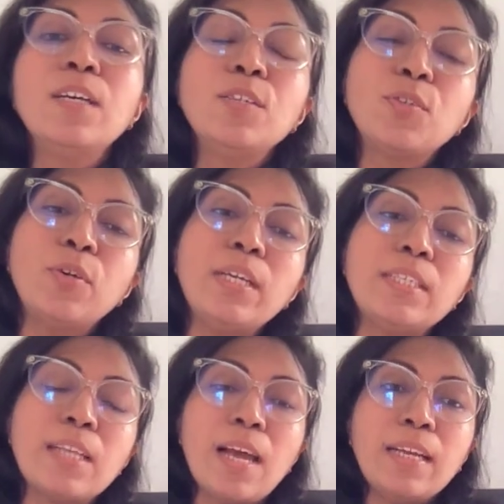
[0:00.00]
So
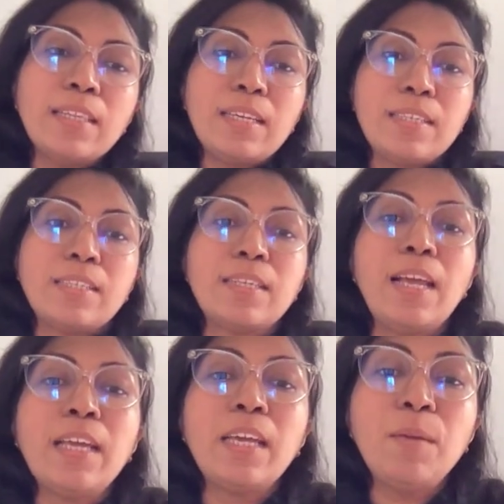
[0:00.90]
it's like this,
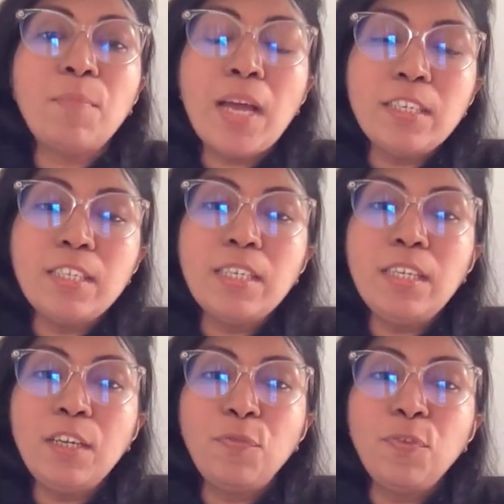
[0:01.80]
like imagine
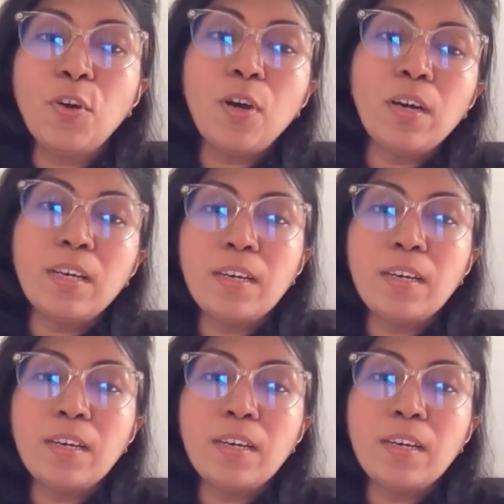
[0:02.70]
if your